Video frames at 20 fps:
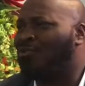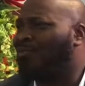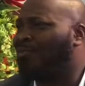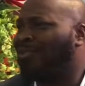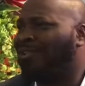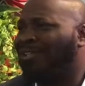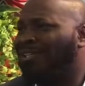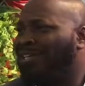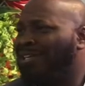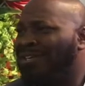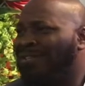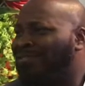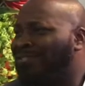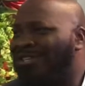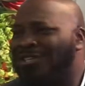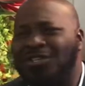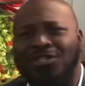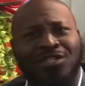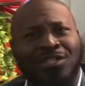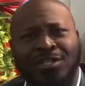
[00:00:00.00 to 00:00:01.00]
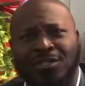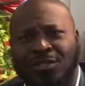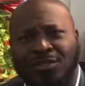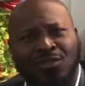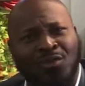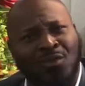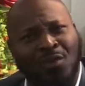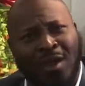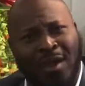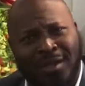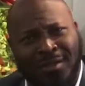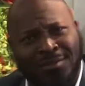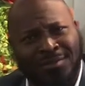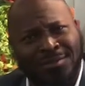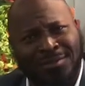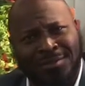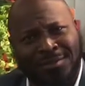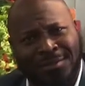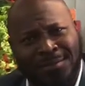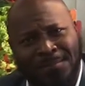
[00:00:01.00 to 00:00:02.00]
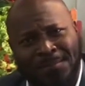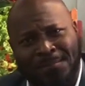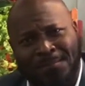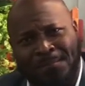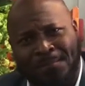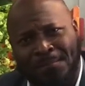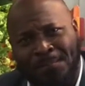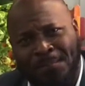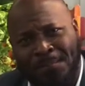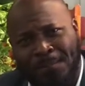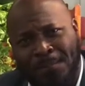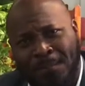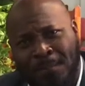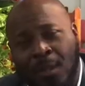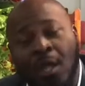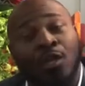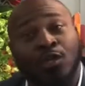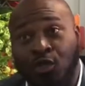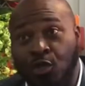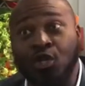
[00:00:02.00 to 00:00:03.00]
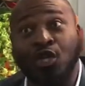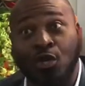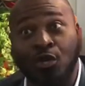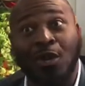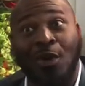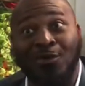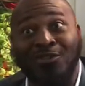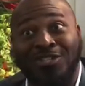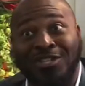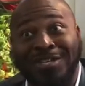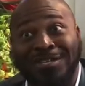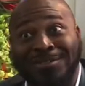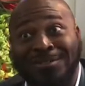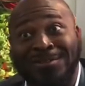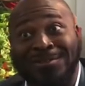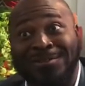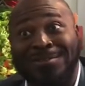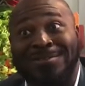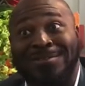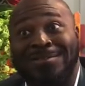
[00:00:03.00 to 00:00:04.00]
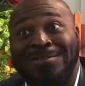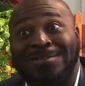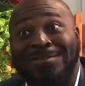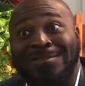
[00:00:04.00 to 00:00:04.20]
believes in Jesus Christ. Do you know Jesus?